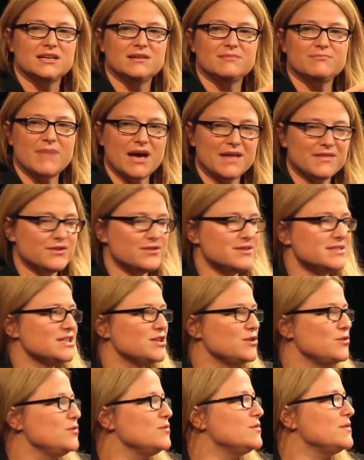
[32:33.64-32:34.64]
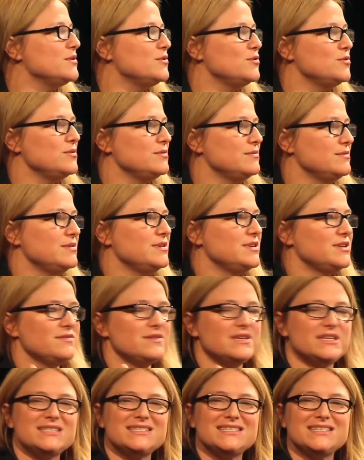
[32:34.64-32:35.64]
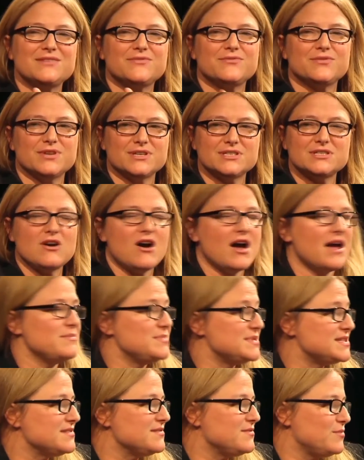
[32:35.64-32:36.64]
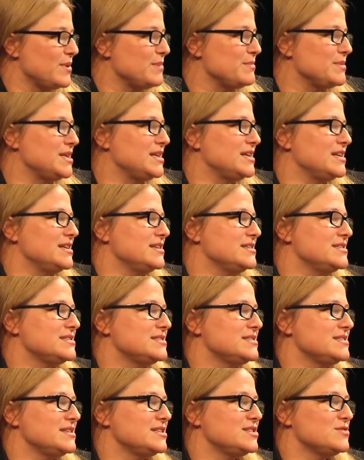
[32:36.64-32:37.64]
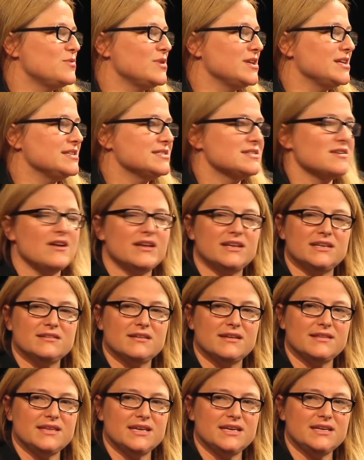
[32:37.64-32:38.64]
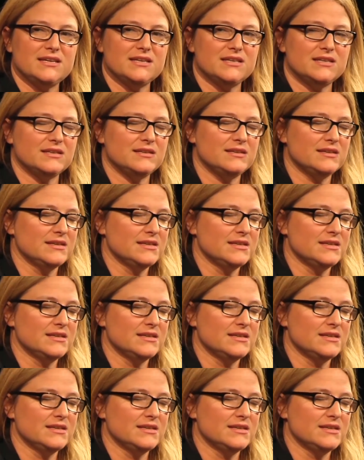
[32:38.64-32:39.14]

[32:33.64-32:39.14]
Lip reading: mothers and who you know, these different types of women, and it's really exciting, I think, and